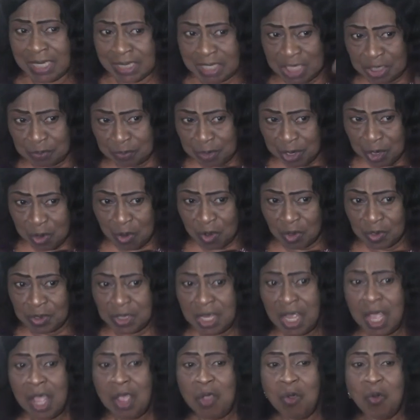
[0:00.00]
It is
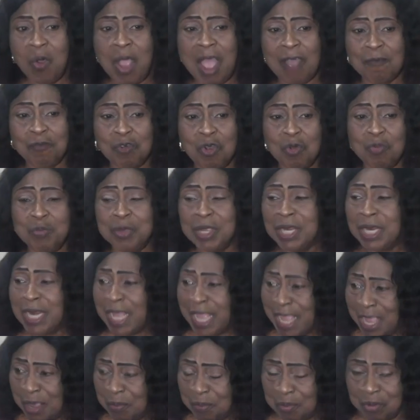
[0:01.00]
because we have not
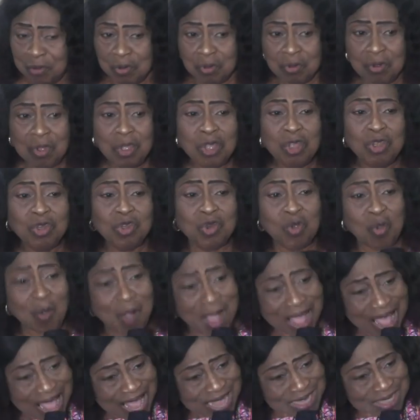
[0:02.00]
been able
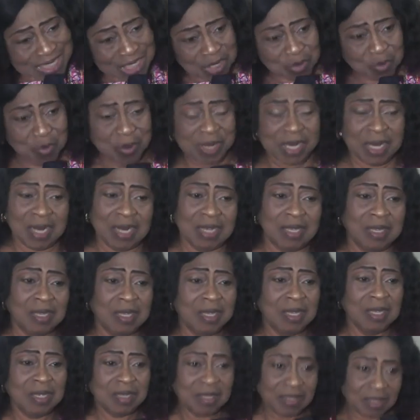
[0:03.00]
to adequately
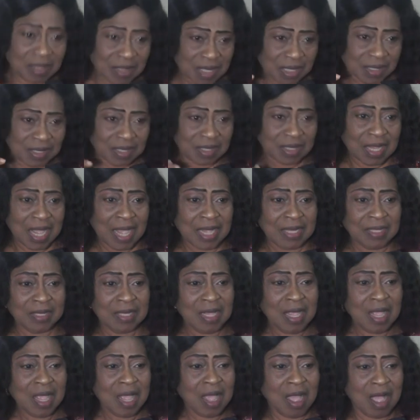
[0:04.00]
sensitize